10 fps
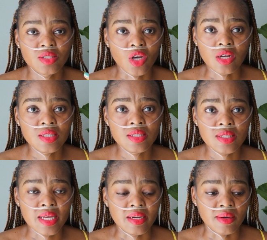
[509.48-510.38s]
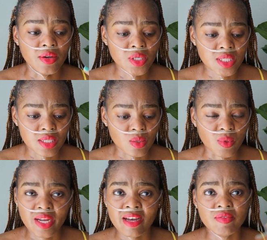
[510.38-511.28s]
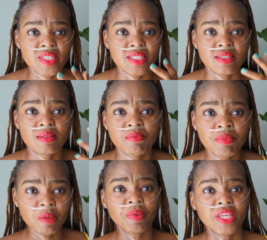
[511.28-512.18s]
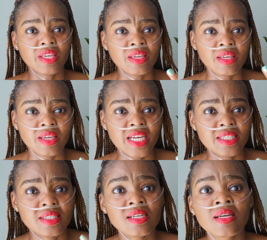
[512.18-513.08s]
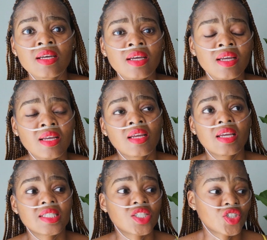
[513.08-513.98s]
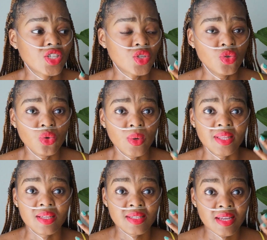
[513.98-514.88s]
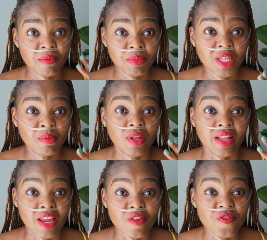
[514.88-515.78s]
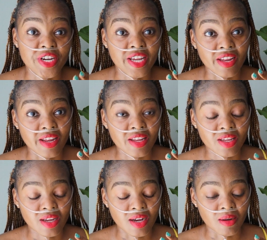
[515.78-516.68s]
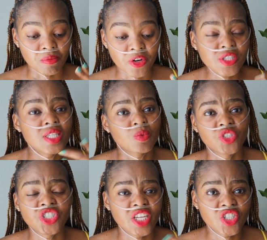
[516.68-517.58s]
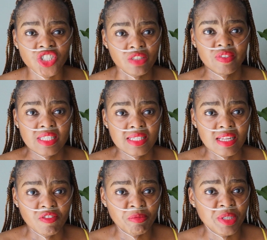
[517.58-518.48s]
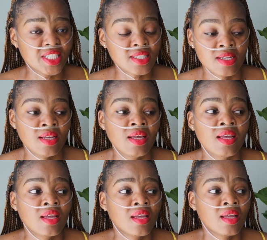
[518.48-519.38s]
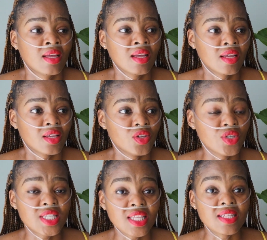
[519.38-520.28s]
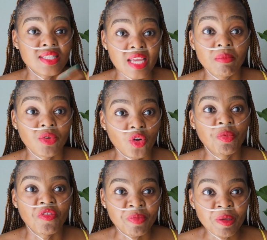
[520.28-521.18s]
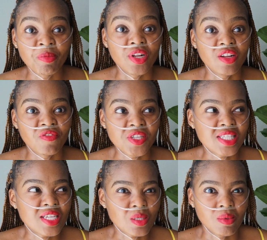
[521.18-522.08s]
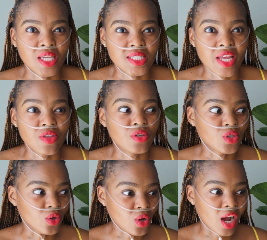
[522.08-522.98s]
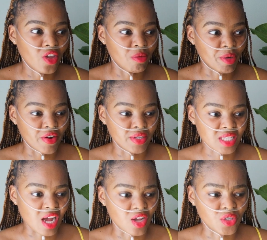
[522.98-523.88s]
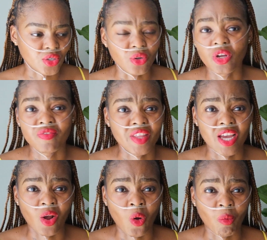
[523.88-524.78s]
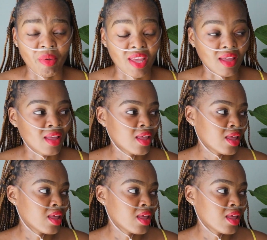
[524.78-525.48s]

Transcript: doctors and nurses were covered in PPE, and it's just you and the same people every day. Nurses would change shifts and stuff, but you're seeing the same group of people for 6 weeks, and you don't know how your parents are, you don't know if they are coping,